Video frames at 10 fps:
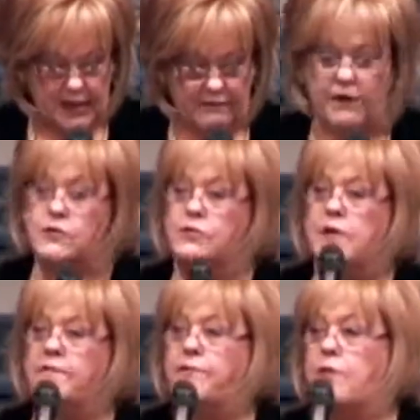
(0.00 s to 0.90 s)
Verse
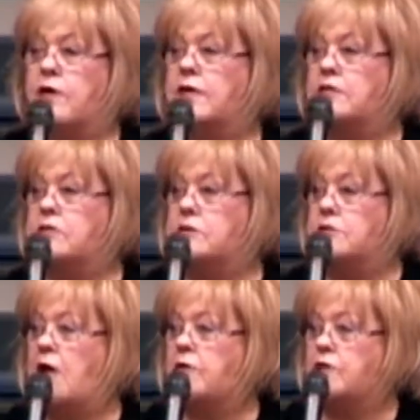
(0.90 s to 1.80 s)
24, he didn't just
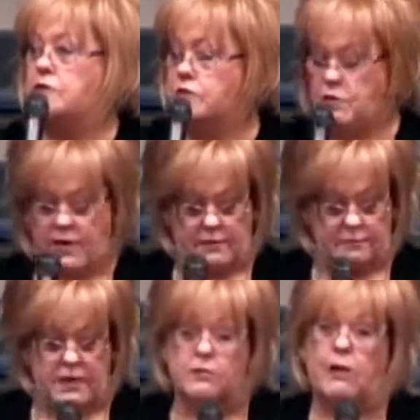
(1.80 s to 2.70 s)
talk, he
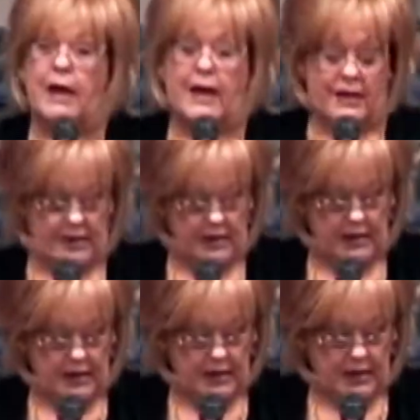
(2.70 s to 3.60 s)
screamed, he cried.
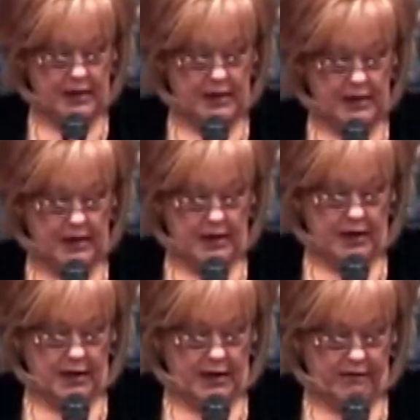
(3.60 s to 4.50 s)

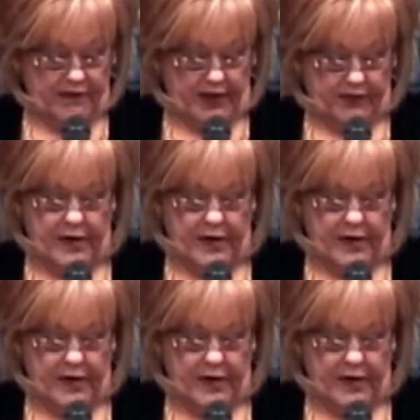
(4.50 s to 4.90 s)
Father